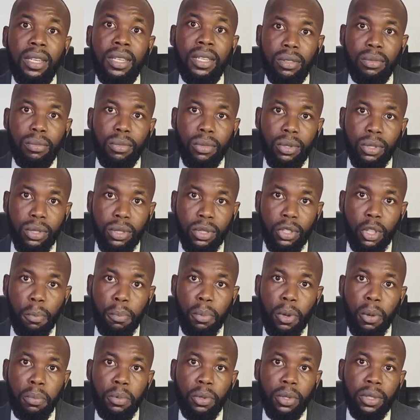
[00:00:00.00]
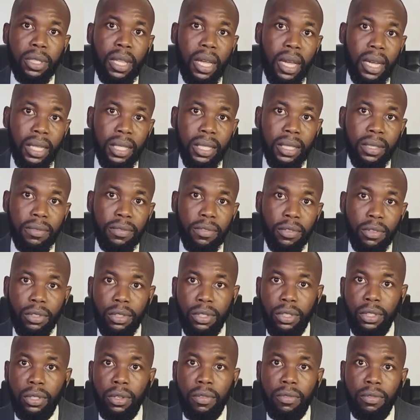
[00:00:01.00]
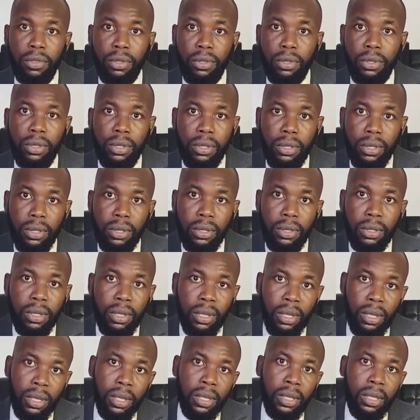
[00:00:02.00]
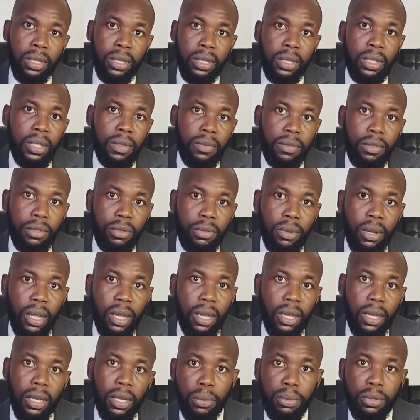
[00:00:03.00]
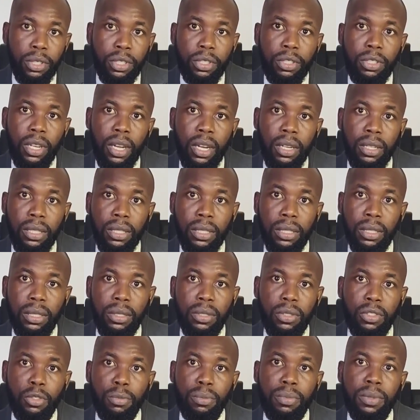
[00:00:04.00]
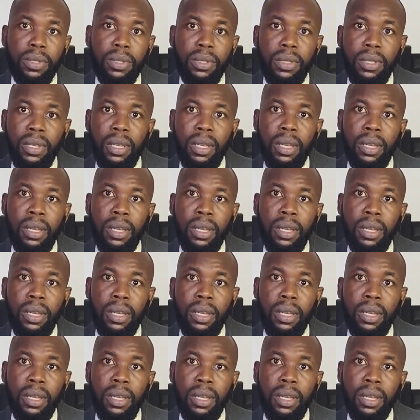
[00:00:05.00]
you must top up your tax for each of those individual subsidiaries to be